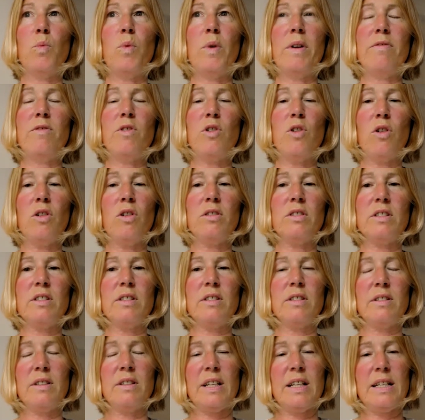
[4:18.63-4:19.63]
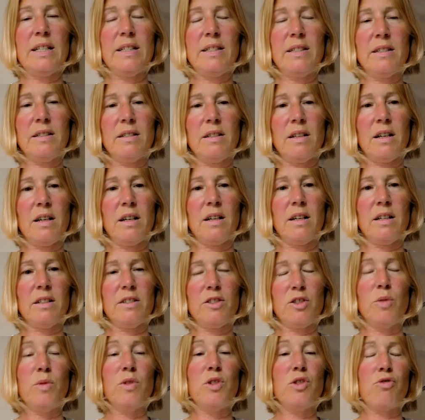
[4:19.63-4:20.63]
we've got these
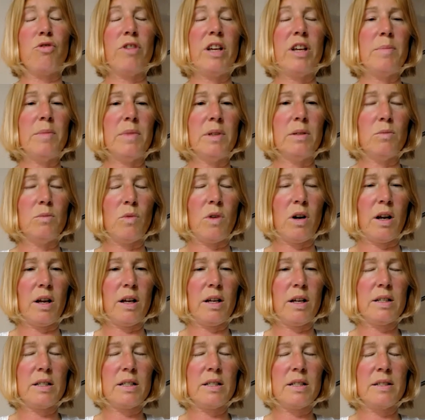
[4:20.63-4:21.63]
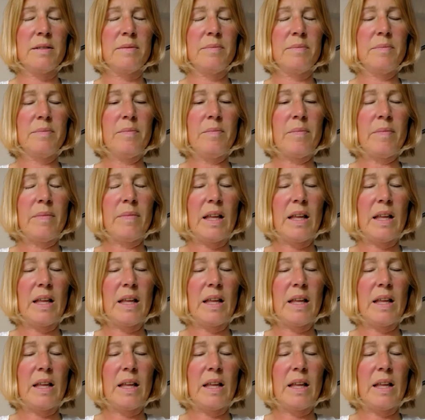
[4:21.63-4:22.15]
sewage treatment works,